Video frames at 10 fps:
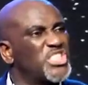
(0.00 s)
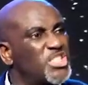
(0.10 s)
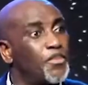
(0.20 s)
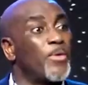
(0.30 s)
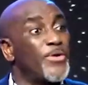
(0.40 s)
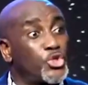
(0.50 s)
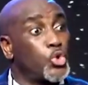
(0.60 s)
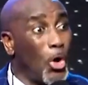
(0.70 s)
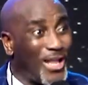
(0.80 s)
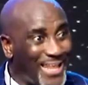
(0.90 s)
When he says,
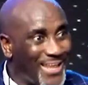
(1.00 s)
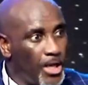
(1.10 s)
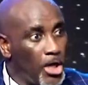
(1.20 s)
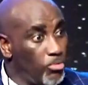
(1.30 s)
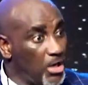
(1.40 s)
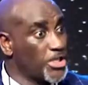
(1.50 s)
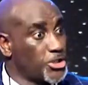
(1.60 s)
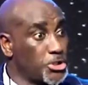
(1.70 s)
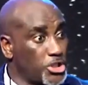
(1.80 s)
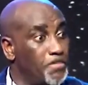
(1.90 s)
seest thou a man,
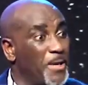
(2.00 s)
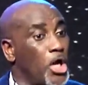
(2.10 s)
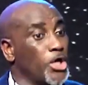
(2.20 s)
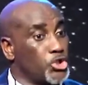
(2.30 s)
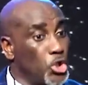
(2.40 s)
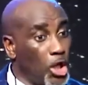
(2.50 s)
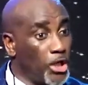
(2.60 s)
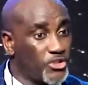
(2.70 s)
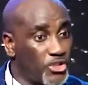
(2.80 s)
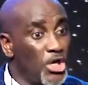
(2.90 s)
diligent in his
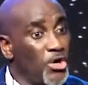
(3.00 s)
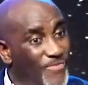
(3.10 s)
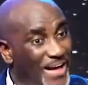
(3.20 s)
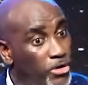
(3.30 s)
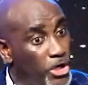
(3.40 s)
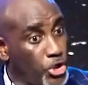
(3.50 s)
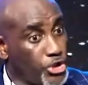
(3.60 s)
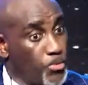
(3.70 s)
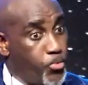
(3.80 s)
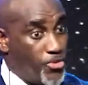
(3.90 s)
business. He wasn't
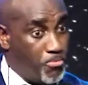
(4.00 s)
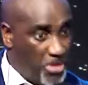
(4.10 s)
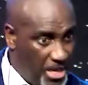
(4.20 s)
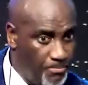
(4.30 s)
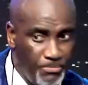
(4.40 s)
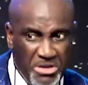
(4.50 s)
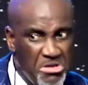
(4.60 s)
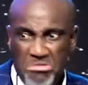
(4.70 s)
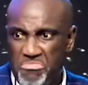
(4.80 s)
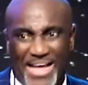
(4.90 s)
speaking about seest thou a believer.
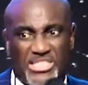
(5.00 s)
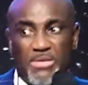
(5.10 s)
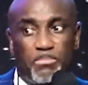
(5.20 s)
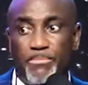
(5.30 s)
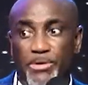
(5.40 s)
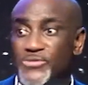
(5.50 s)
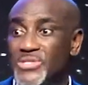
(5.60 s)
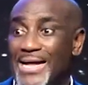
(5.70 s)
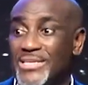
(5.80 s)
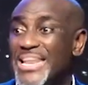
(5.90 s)
No, a man.
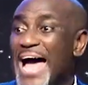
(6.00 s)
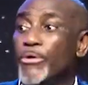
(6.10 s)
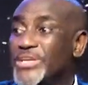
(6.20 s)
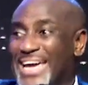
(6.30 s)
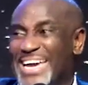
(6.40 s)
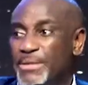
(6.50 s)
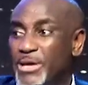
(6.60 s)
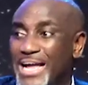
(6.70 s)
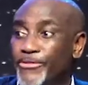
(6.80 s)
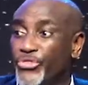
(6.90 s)
Any man, no.
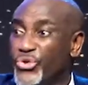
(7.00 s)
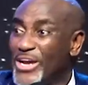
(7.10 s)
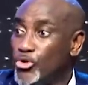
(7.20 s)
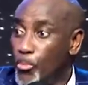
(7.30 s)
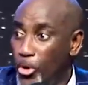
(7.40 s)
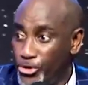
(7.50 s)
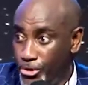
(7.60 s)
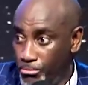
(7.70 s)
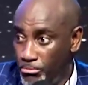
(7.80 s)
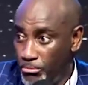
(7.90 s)
Hey,
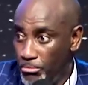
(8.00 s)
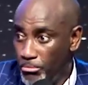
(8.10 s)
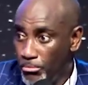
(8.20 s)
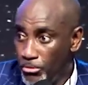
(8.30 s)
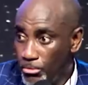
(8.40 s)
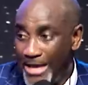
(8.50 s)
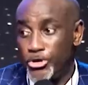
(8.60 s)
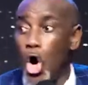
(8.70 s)
we don't see it. We read